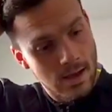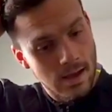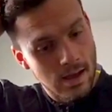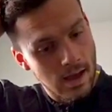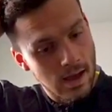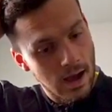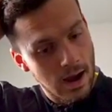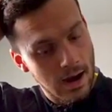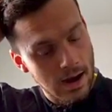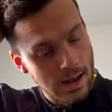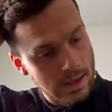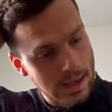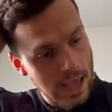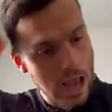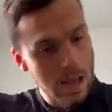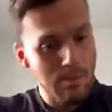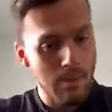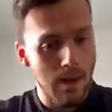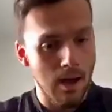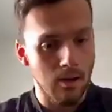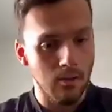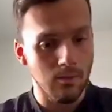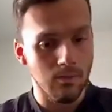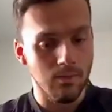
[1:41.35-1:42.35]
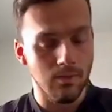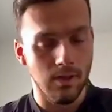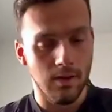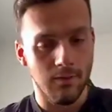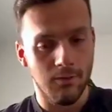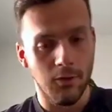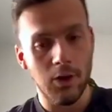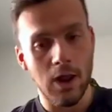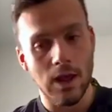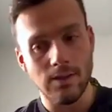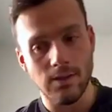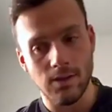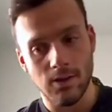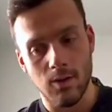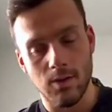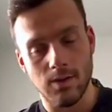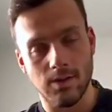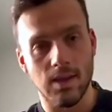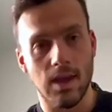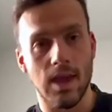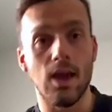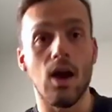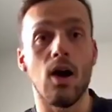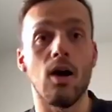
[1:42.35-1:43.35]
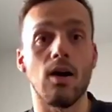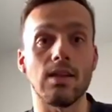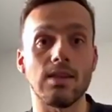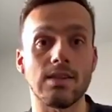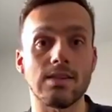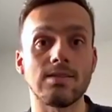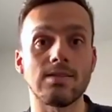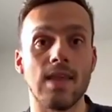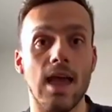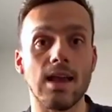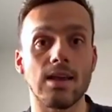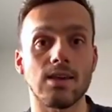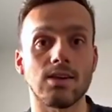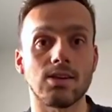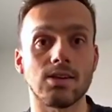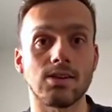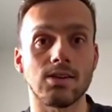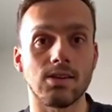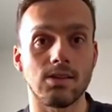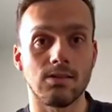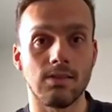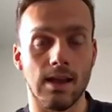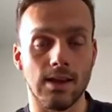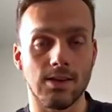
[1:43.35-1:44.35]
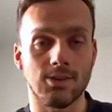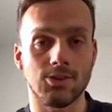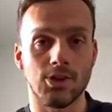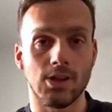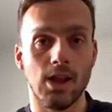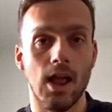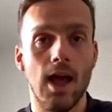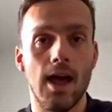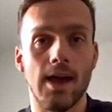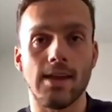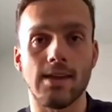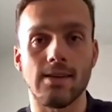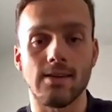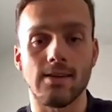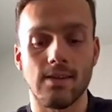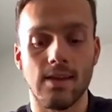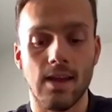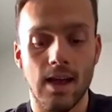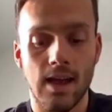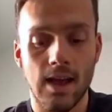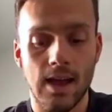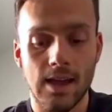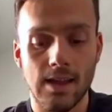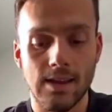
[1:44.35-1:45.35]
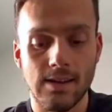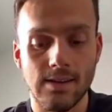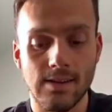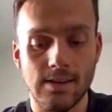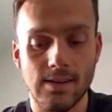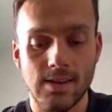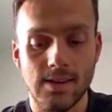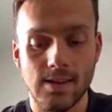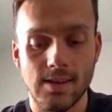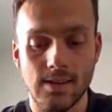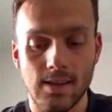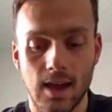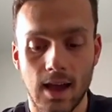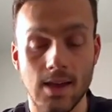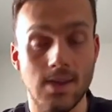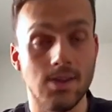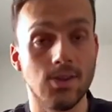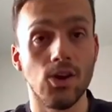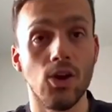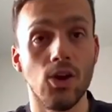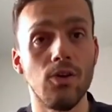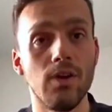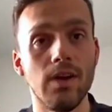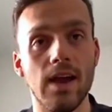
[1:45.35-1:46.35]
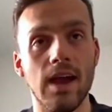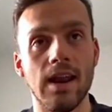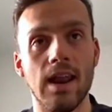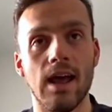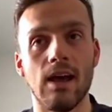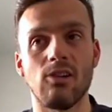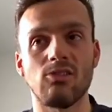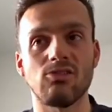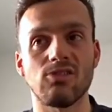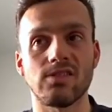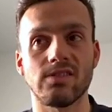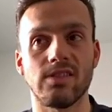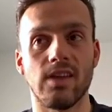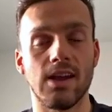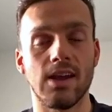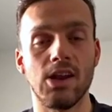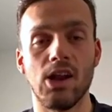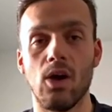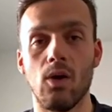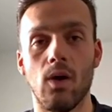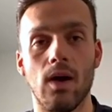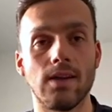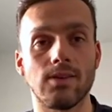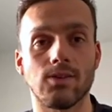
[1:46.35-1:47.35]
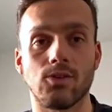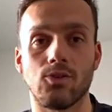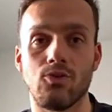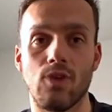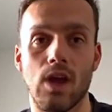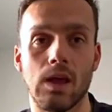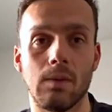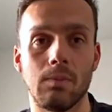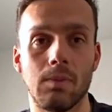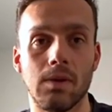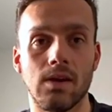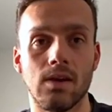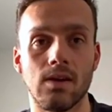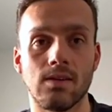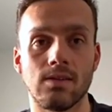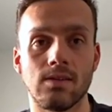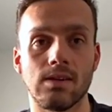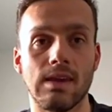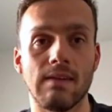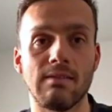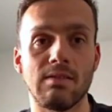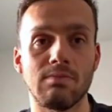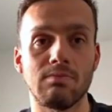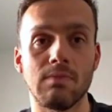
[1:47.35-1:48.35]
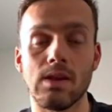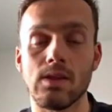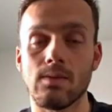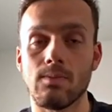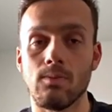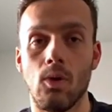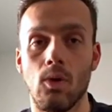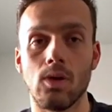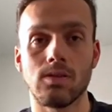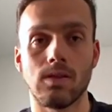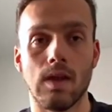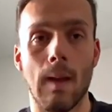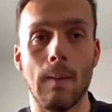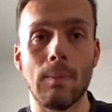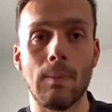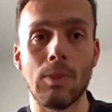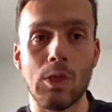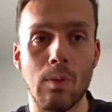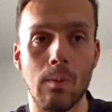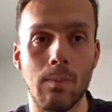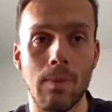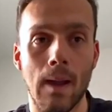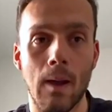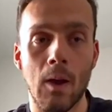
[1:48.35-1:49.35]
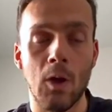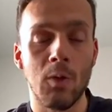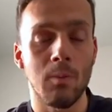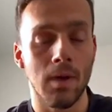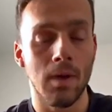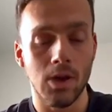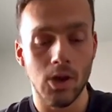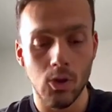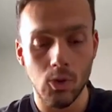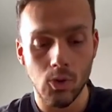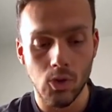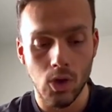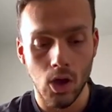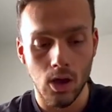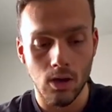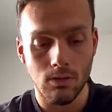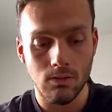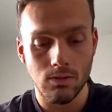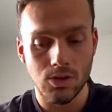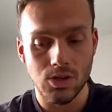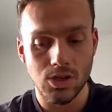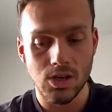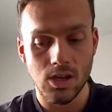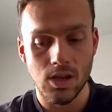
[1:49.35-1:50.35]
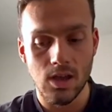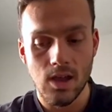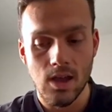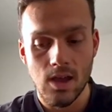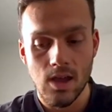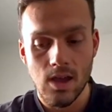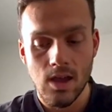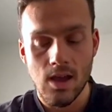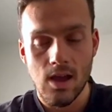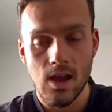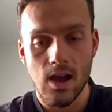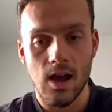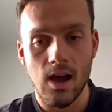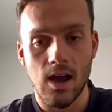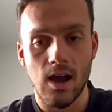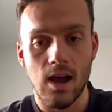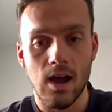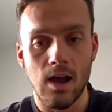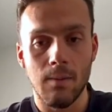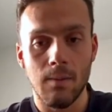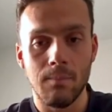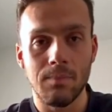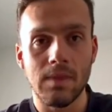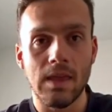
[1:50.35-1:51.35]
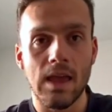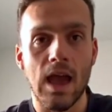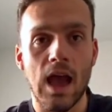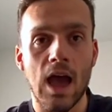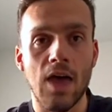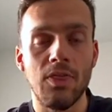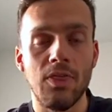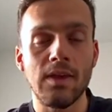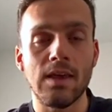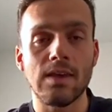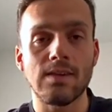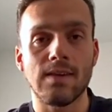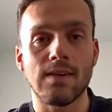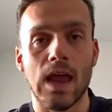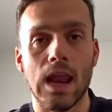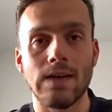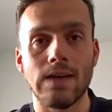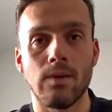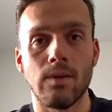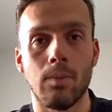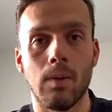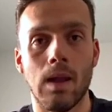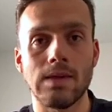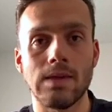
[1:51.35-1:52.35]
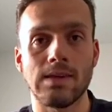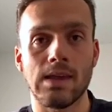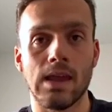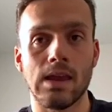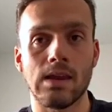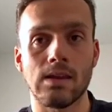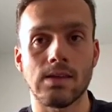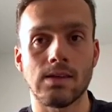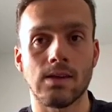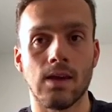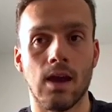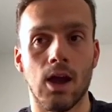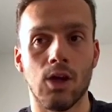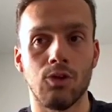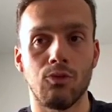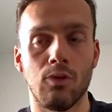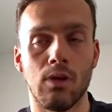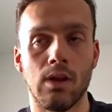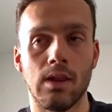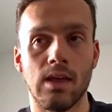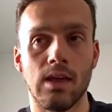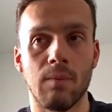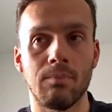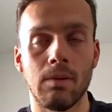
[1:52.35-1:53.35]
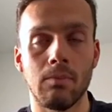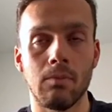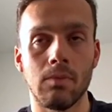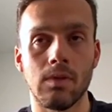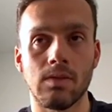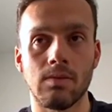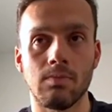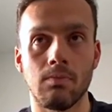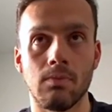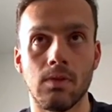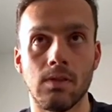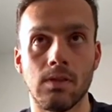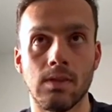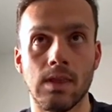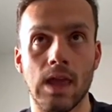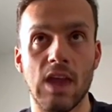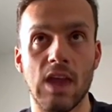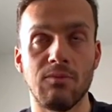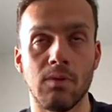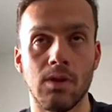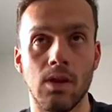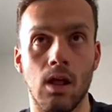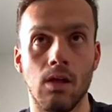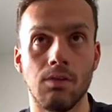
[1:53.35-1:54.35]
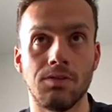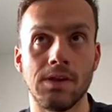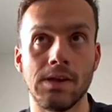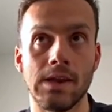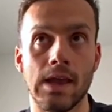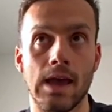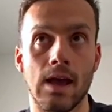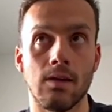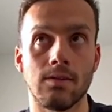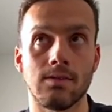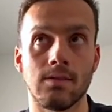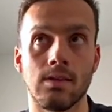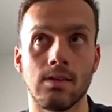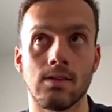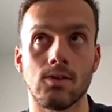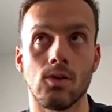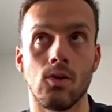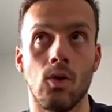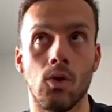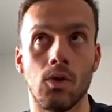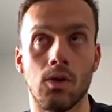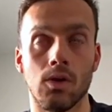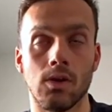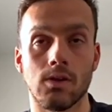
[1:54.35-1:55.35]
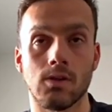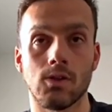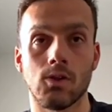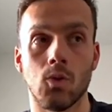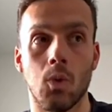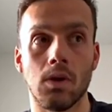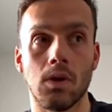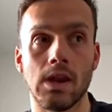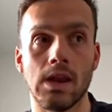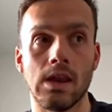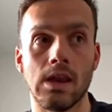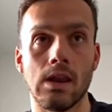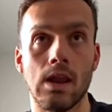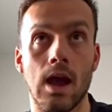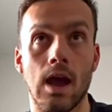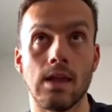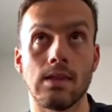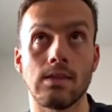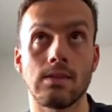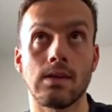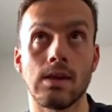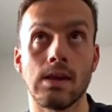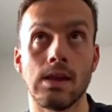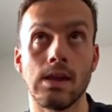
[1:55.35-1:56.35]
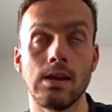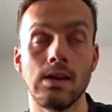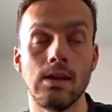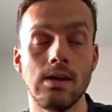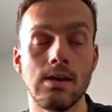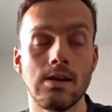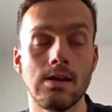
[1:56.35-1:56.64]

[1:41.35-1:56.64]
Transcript: And it came out a few days ago saying, oh, it's next next July. And I saw it and I was just like, you know, that's great because it gives me more time to prepare with my new coach. Um, I think it's kind of a blessing in disguise, really. I've been with Dave McNulty now since August 2019.